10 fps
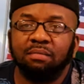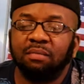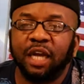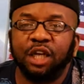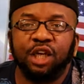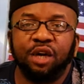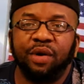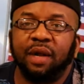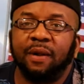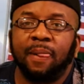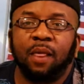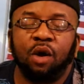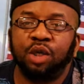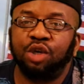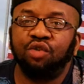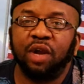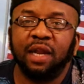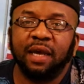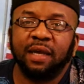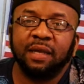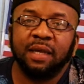Nigeria, Australia,